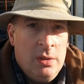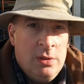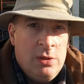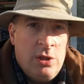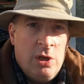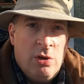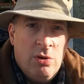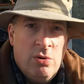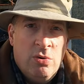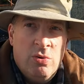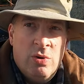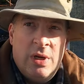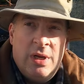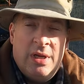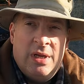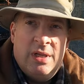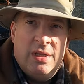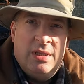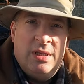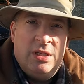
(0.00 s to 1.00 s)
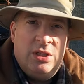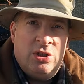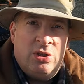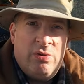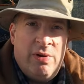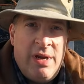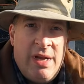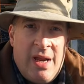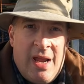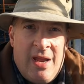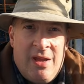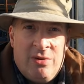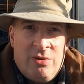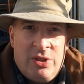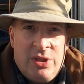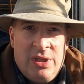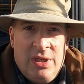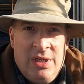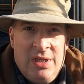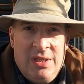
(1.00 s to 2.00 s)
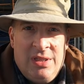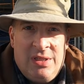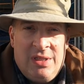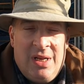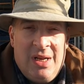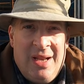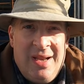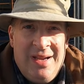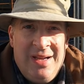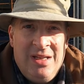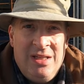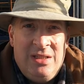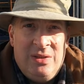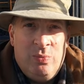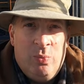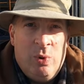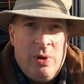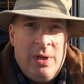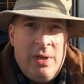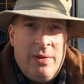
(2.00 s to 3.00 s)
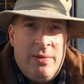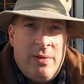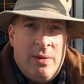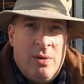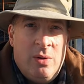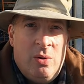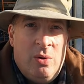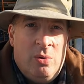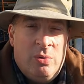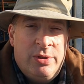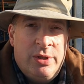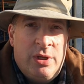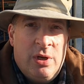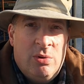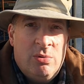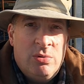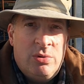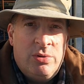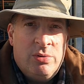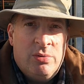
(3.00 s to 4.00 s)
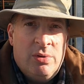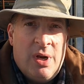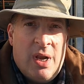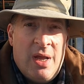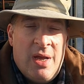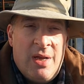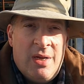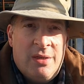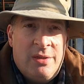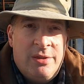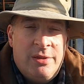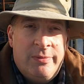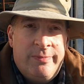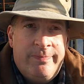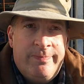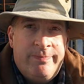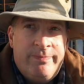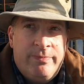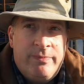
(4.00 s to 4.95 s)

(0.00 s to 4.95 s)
So this greenhouse is glazed with horticultural glass.